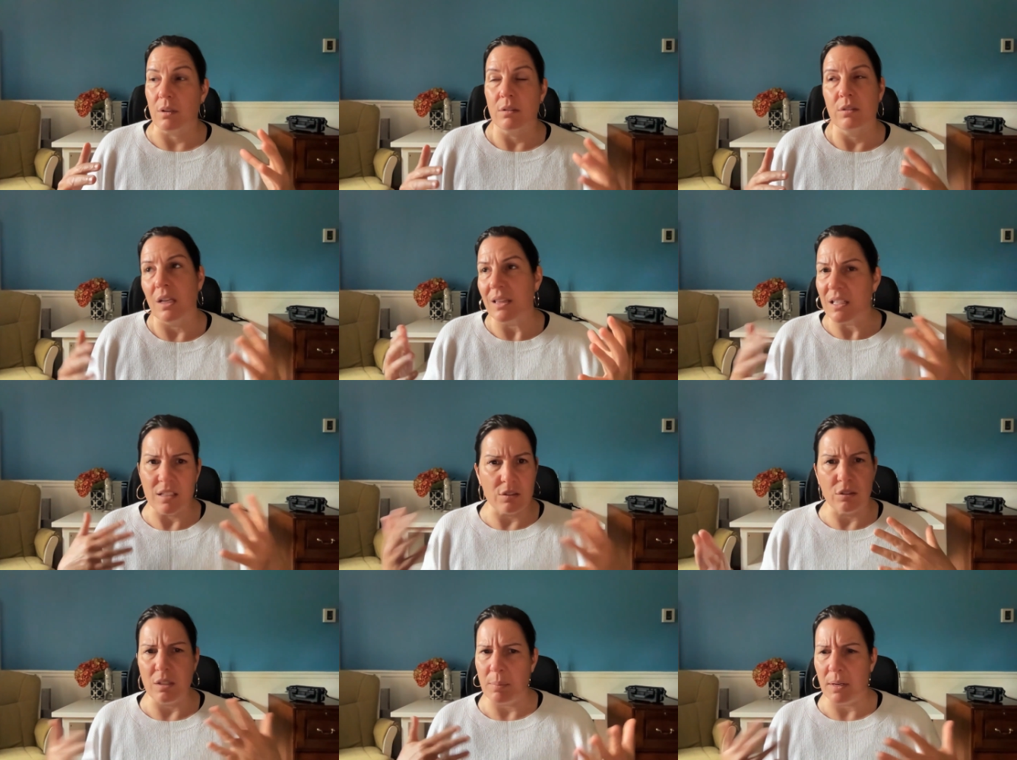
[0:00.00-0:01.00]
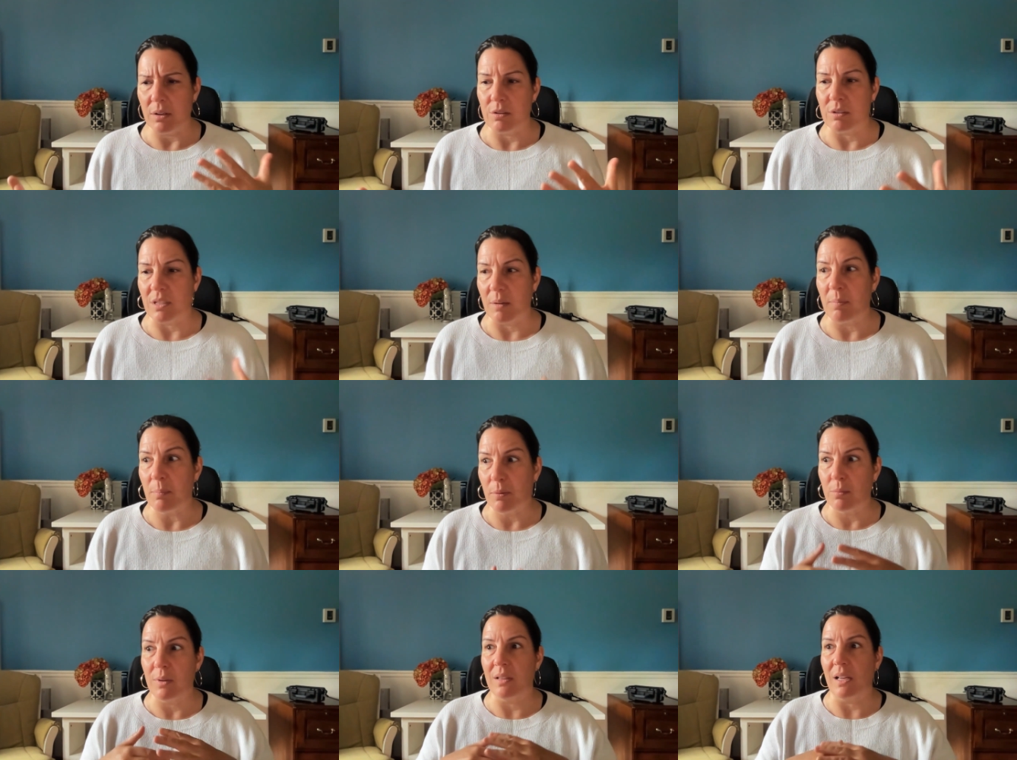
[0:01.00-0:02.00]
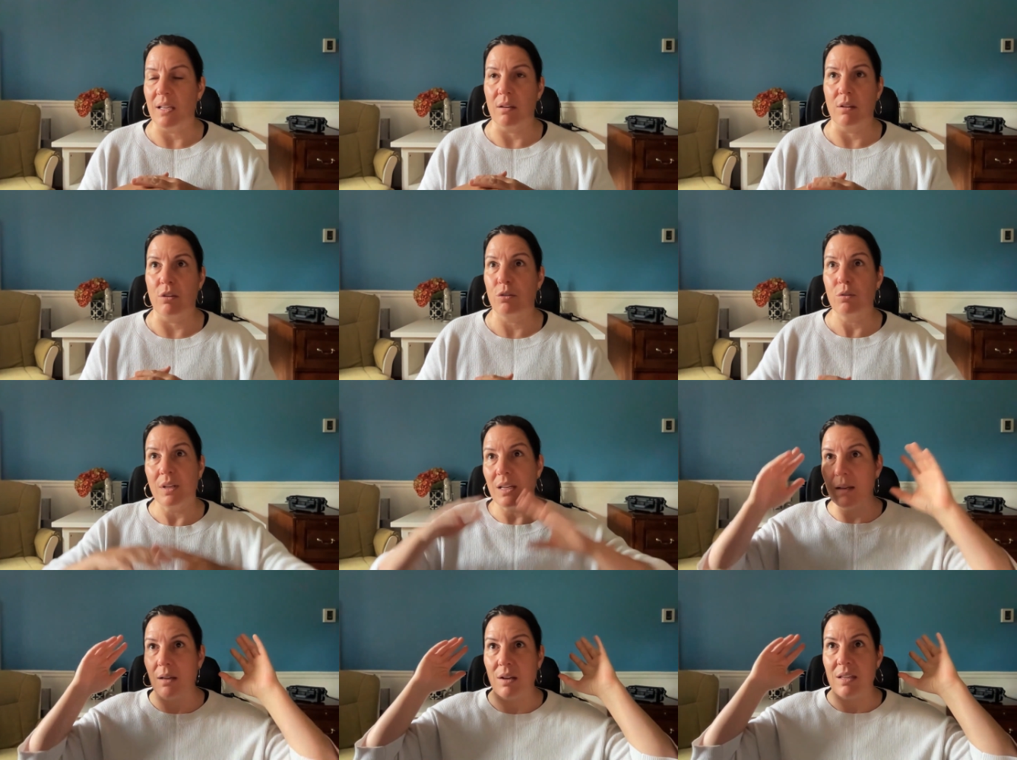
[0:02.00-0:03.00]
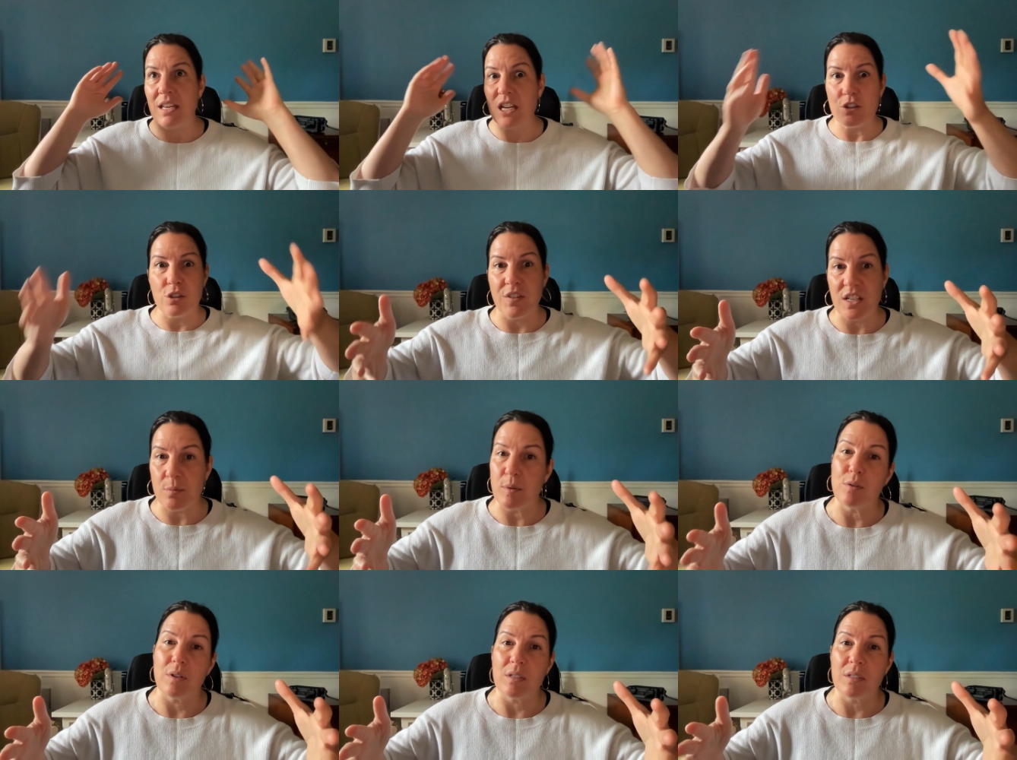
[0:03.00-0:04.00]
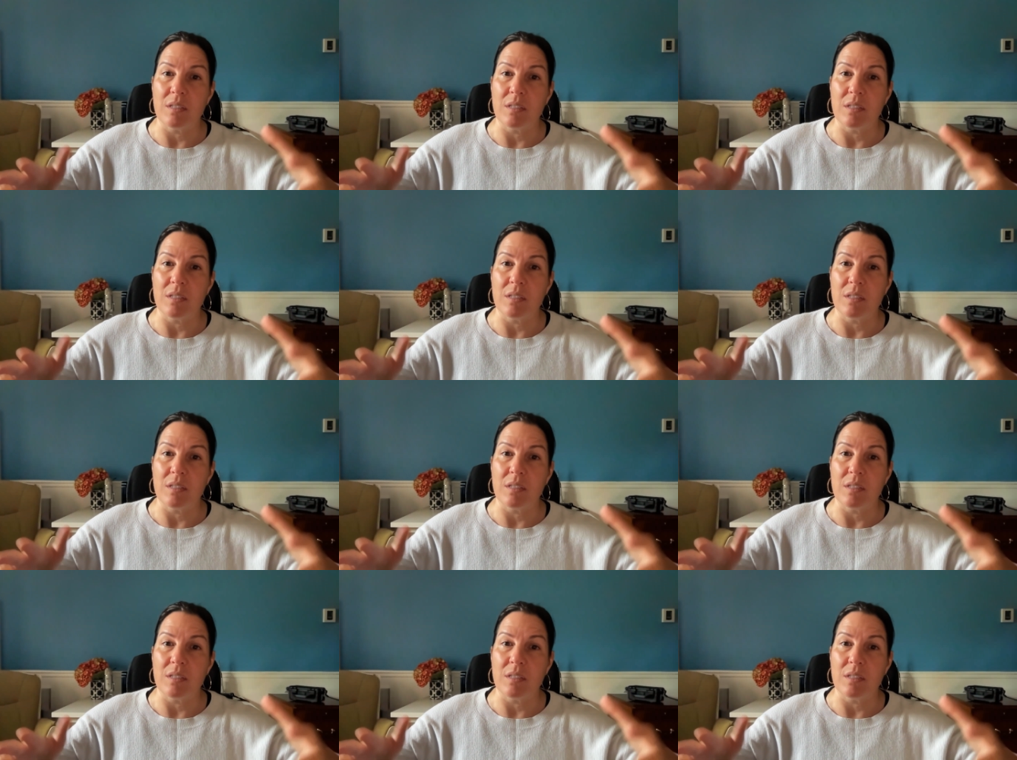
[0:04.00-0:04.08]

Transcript: not necessarily beginners, like people with 30 years of experience.